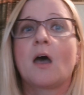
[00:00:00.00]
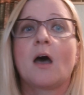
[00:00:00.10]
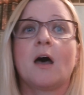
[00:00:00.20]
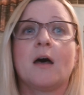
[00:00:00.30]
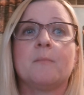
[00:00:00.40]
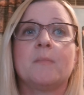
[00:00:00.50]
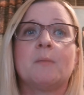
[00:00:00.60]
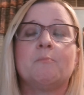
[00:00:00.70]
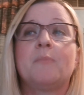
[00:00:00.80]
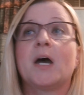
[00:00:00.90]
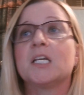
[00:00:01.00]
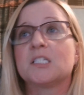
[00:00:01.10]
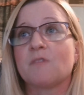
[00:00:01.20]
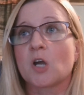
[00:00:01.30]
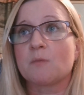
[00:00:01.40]
But
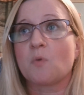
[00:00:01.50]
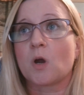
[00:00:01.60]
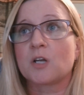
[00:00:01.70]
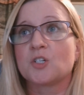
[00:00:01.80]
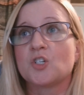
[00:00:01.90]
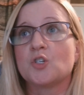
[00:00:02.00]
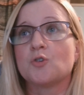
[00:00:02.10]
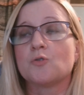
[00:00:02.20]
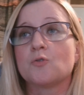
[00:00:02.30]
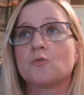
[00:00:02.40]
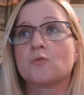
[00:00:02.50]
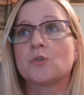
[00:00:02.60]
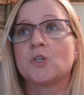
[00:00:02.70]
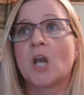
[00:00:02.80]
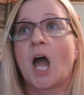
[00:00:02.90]
it's very important to
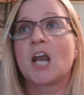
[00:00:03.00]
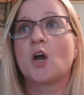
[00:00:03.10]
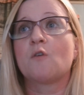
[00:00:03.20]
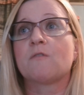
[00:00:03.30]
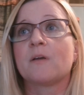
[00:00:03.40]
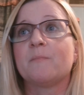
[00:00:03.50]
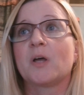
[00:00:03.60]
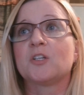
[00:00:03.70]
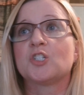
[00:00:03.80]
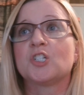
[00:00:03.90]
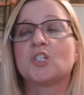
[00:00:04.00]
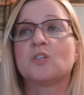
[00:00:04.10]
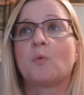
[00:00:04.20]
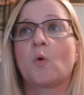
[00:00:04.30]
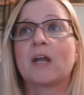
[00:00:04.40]
not over embellish it to
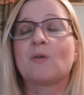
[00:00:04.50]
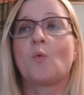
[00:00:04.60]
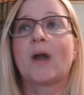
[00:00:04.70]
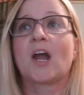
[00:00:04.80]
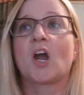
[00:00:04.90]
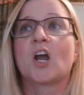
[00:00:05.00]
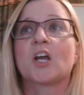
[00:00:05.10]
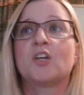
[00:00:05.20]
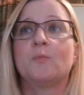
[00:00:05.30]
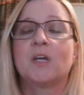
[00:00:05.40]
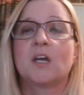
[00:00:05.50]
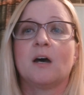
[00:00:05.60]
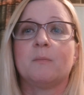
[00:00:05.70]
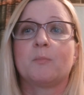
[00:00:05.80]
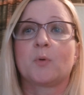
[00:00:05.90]
the point where you
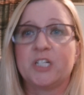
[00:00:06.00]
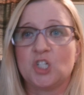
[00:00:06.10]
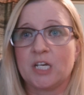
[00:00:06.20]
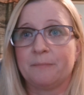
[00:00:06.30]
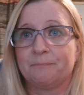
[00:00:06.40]
become preachy.